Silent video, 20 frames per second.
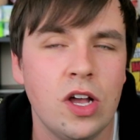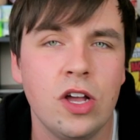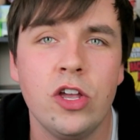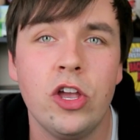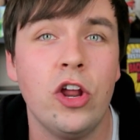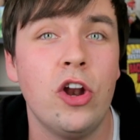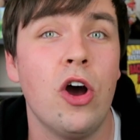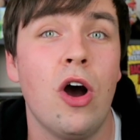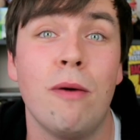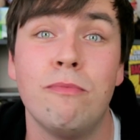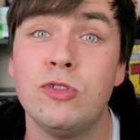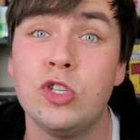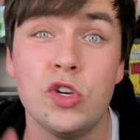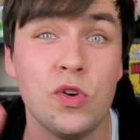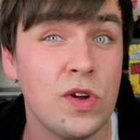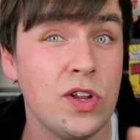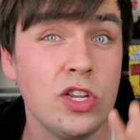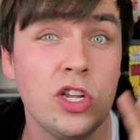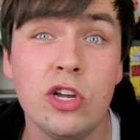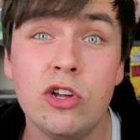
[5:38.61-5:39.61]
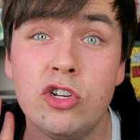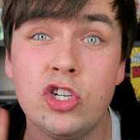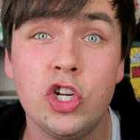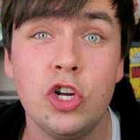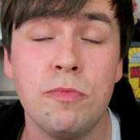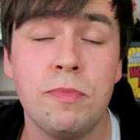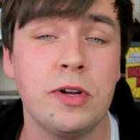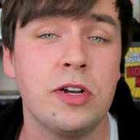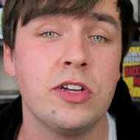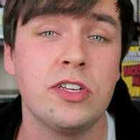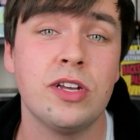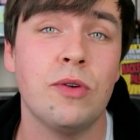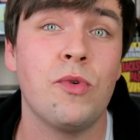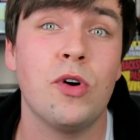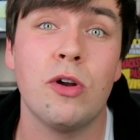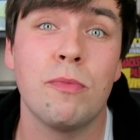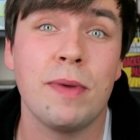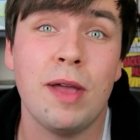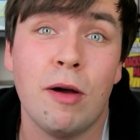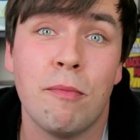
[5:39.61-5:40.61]
You know, I'm doing YouTube because I
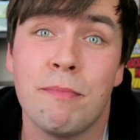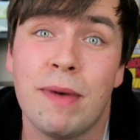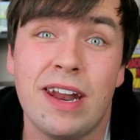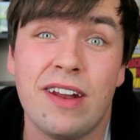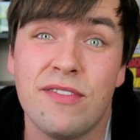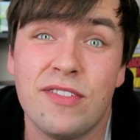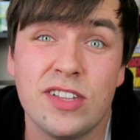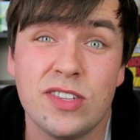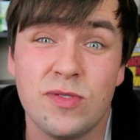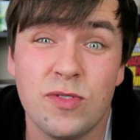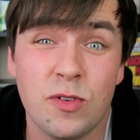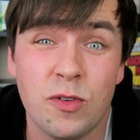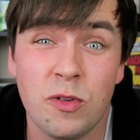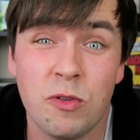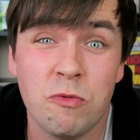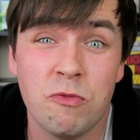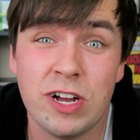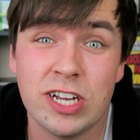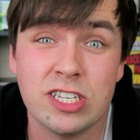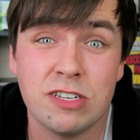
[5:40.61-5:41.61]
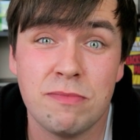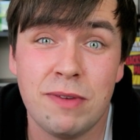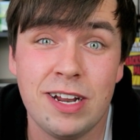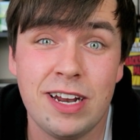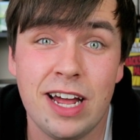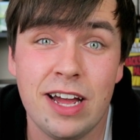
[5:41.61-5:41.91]
want to be on benefits for the rest of my